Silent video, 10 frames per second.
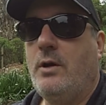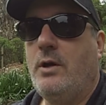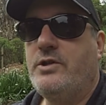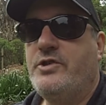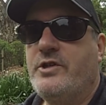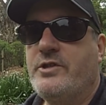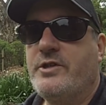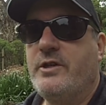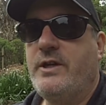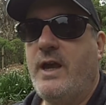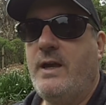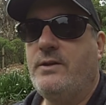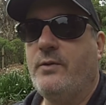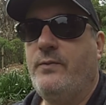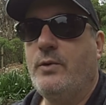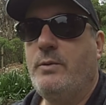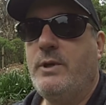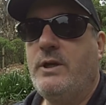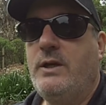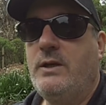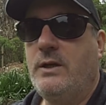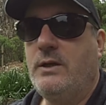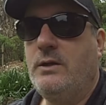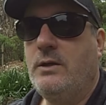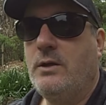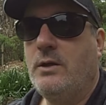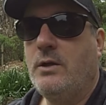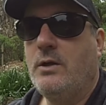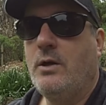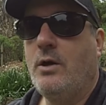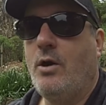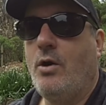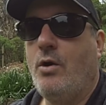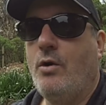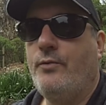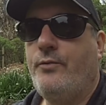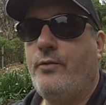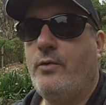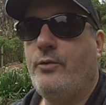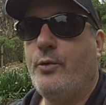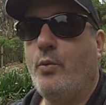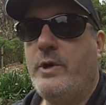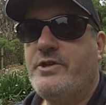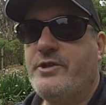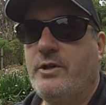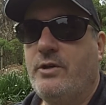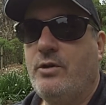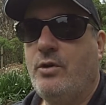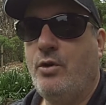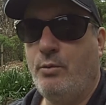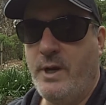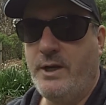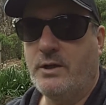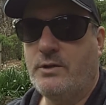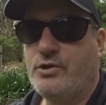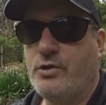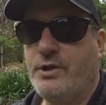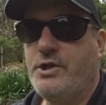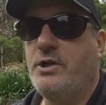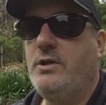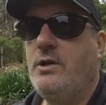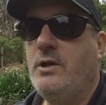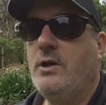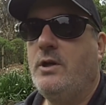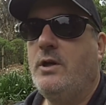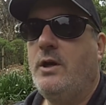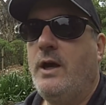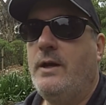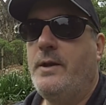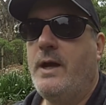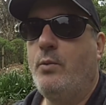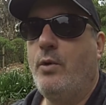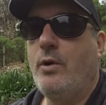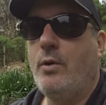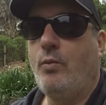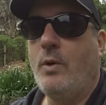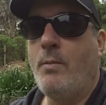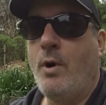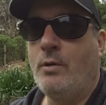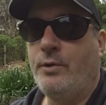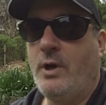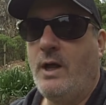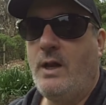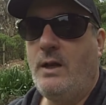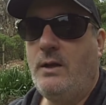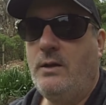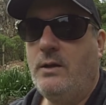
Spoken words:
existed at the very beginning of the Western Hermetic tradition, and they were Ramon Lull